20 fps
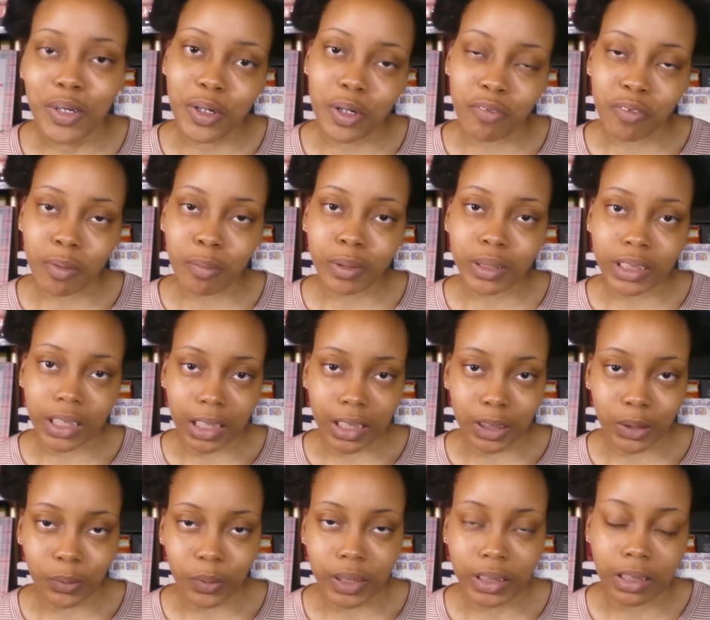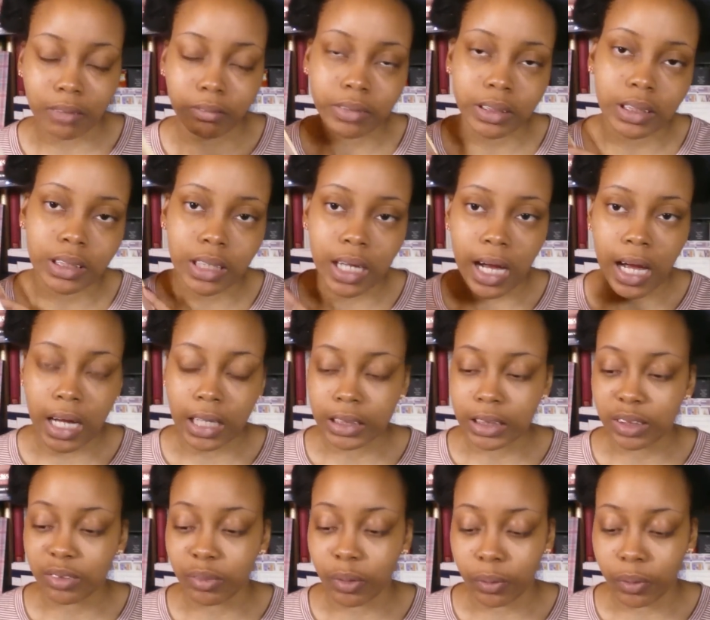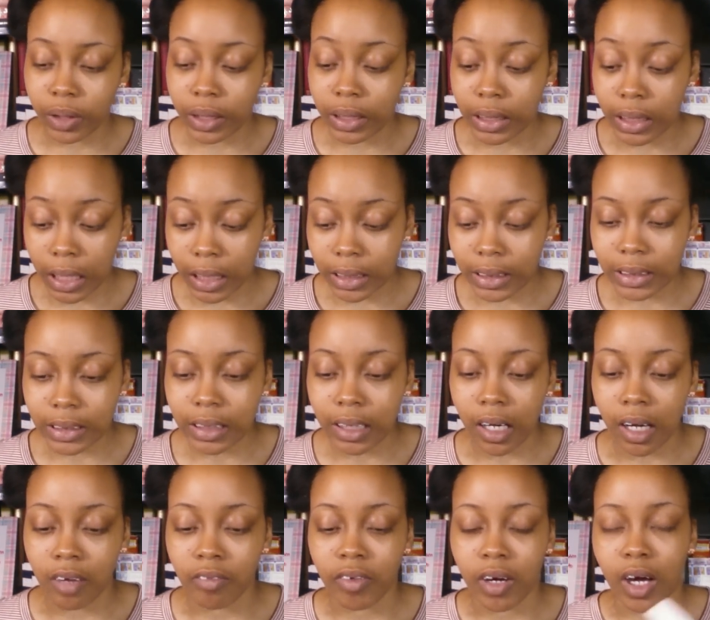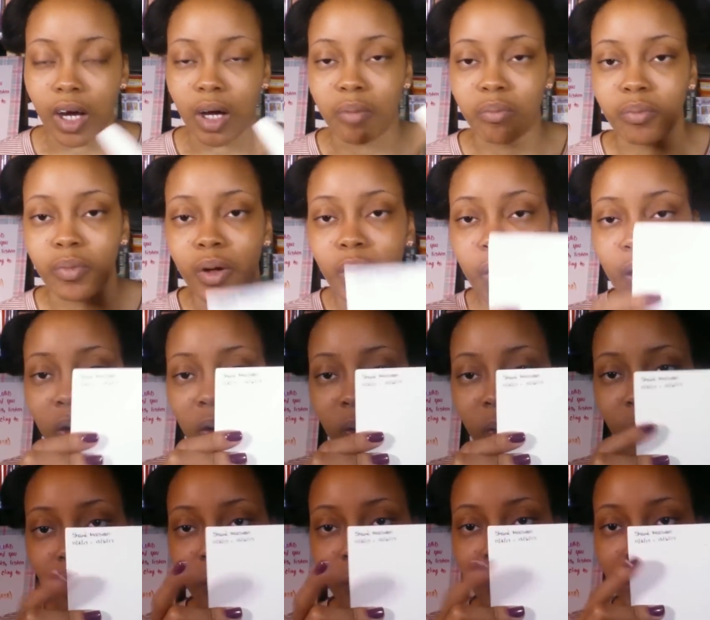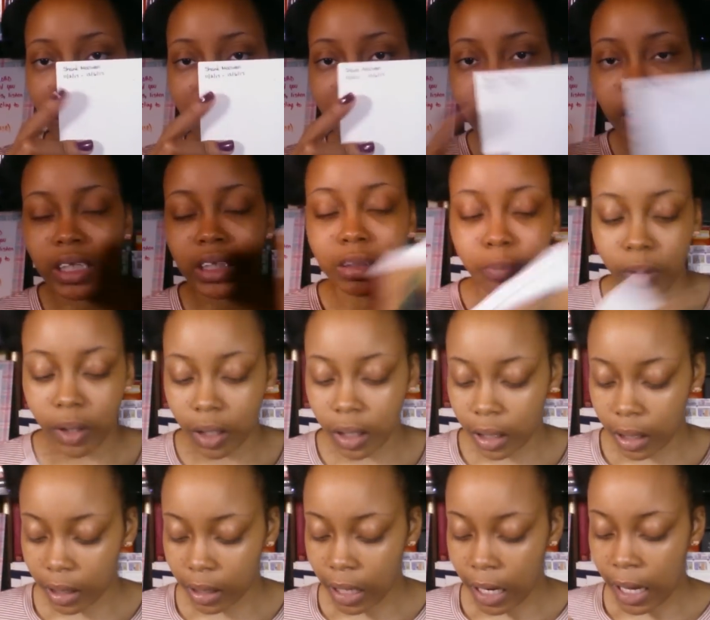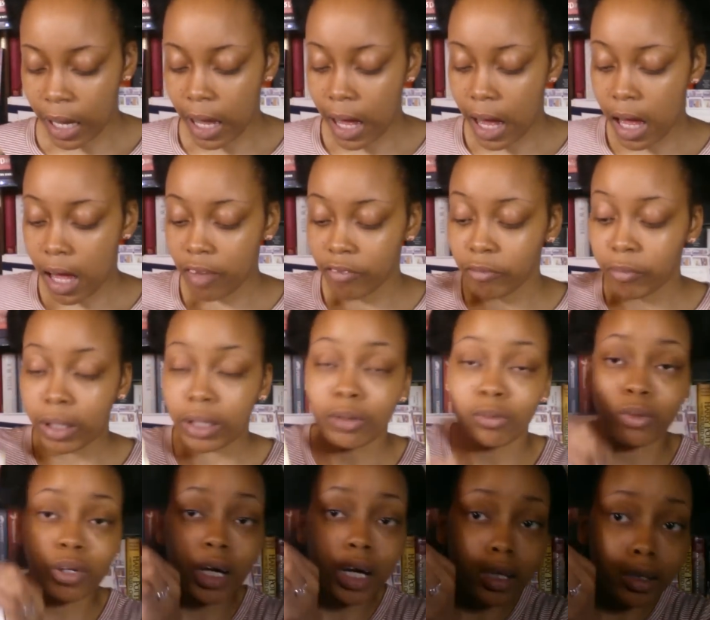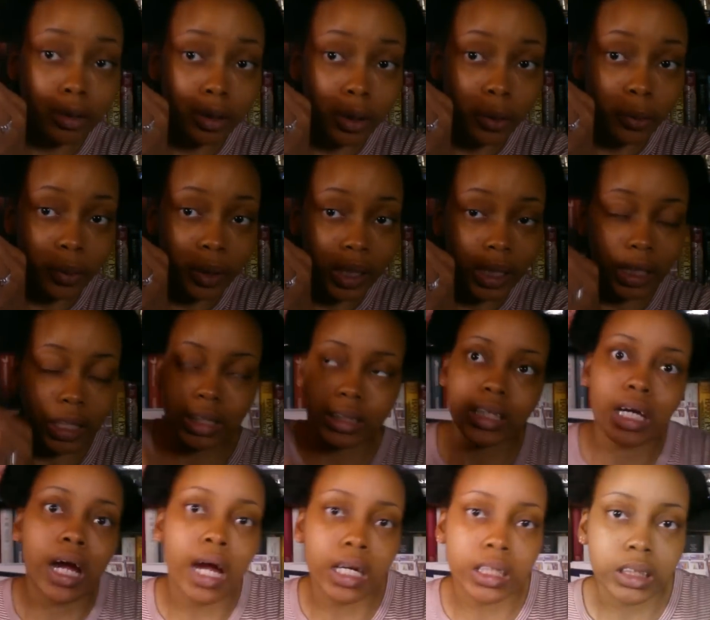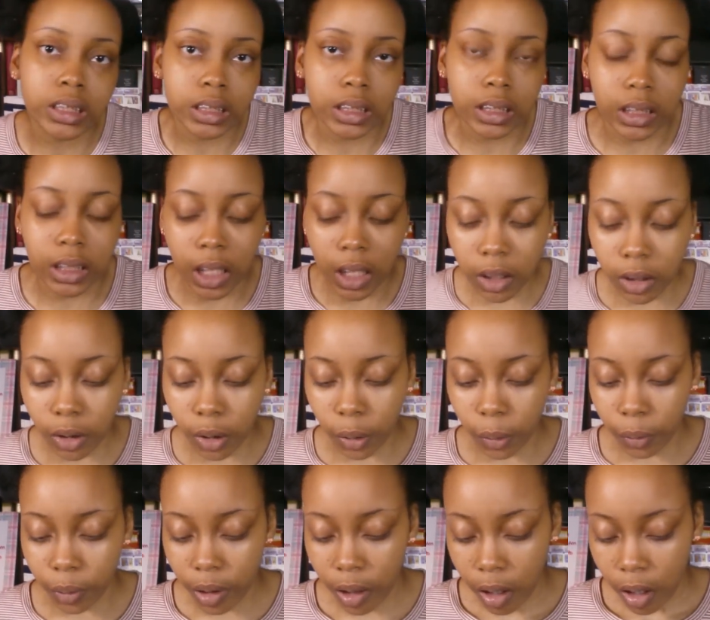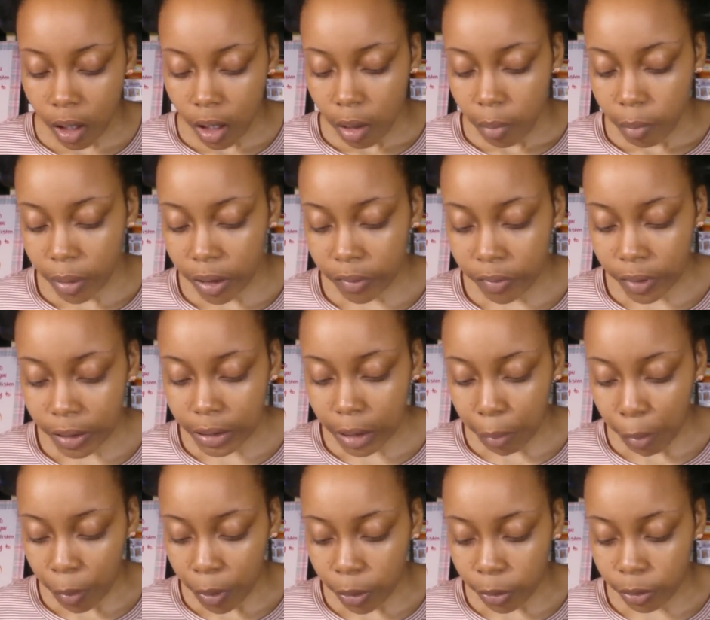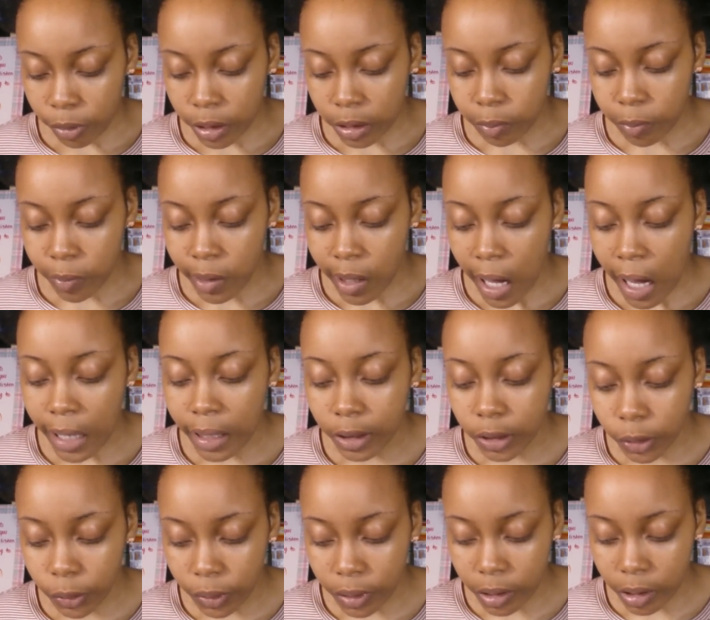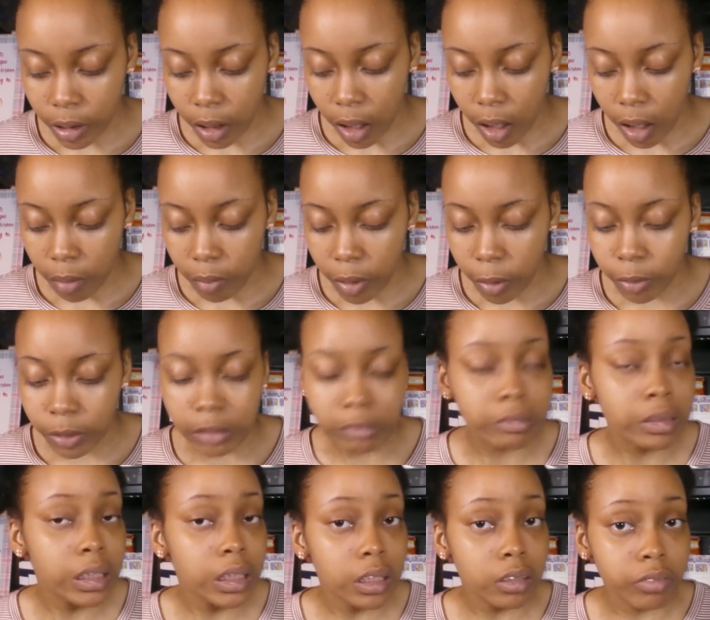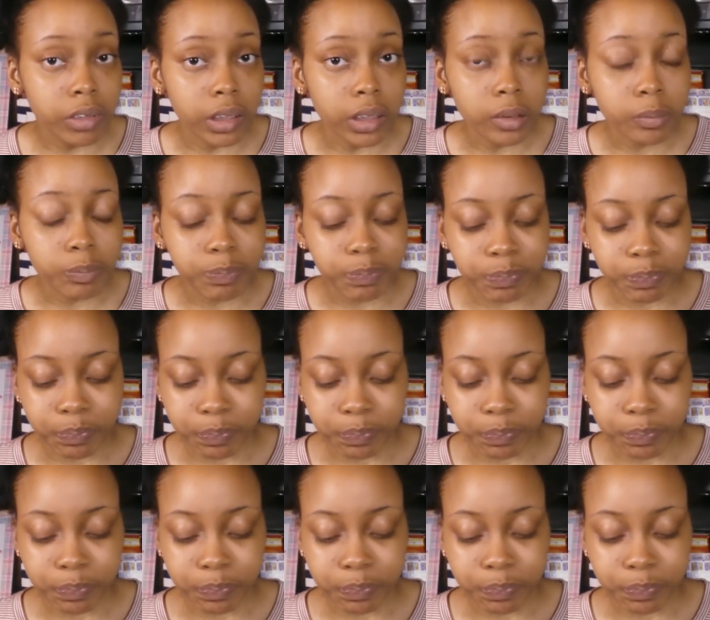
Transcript: November 2nd, 2017. I actually wrote the dates of um when I read this book. And I have my little color coding key because I actually did color code. But the first time I went through this book, I enjoyed it. Um, it was a really good read.